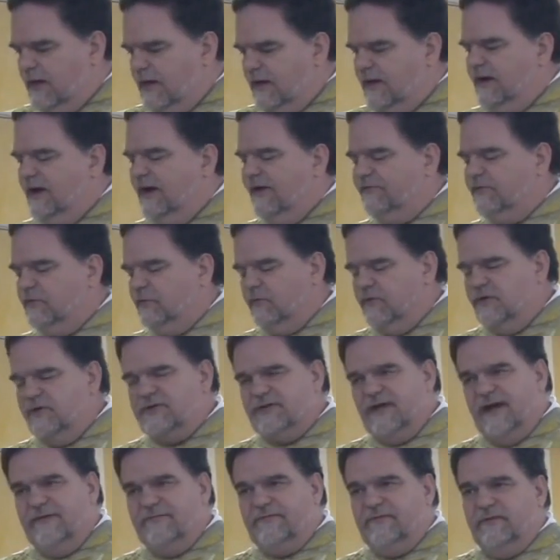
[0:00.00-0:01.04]
and afterwards,
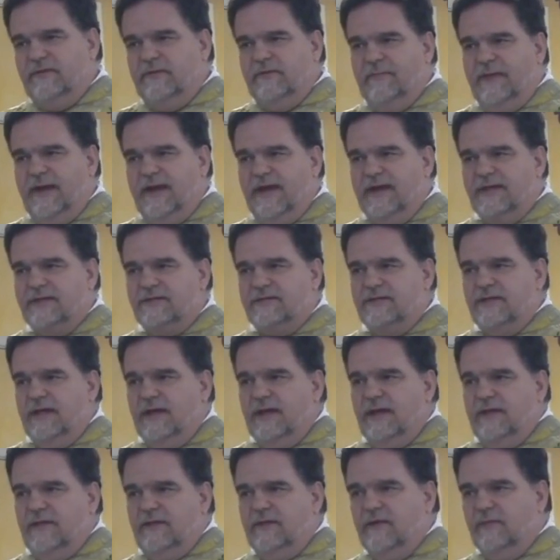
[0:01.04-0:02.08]
after the Mass,
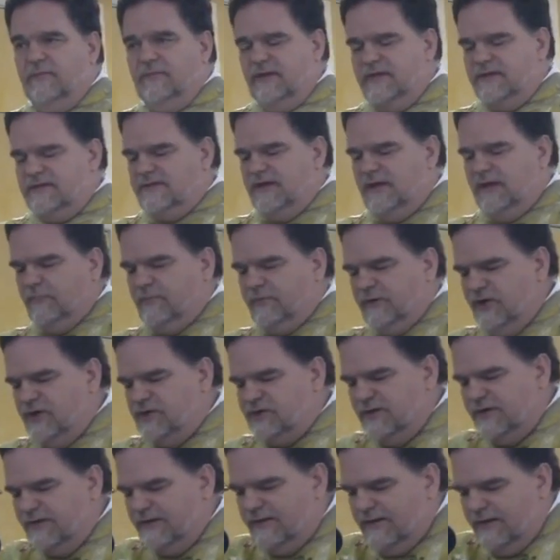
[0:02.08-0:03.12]
there'll be a
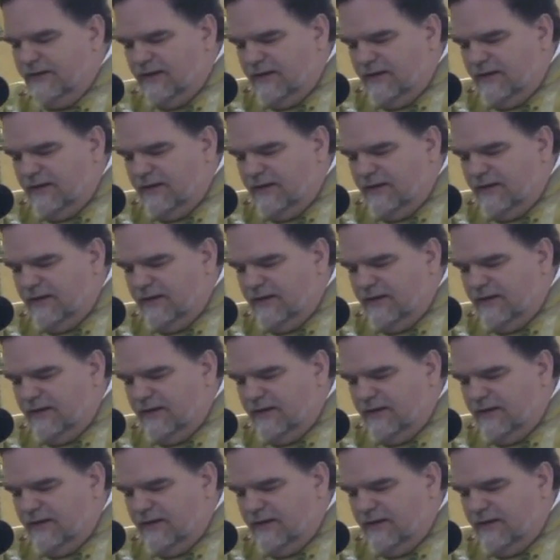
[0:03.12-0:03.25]
celebration.